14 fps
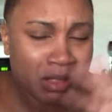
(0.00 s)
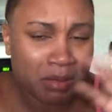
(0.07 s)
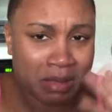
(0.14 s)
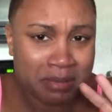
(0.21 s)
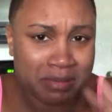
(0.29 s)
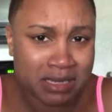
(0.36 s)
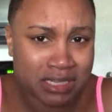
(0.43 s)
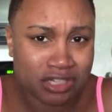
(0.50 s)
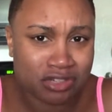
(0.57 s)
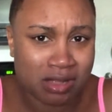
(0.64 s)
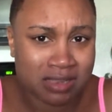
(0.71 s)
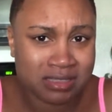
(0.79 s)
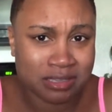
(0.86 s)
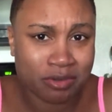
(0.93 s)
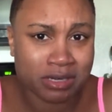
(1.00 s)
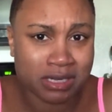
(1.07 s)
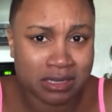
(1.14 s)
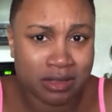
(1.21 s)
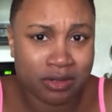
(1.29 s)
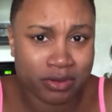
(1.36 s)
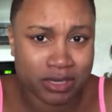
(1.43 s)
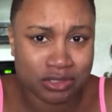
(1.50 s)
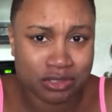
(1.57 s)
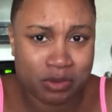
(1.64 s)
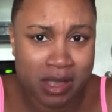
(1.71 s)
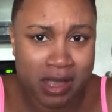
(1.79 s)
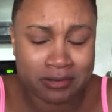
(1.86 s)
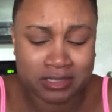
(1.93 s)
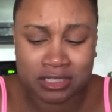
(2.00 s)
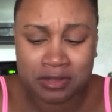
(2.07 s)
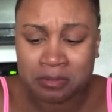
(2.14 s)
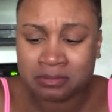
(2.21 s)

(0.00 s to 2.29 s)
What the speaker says: Maybe I need to try soaking it longer than 2 hours.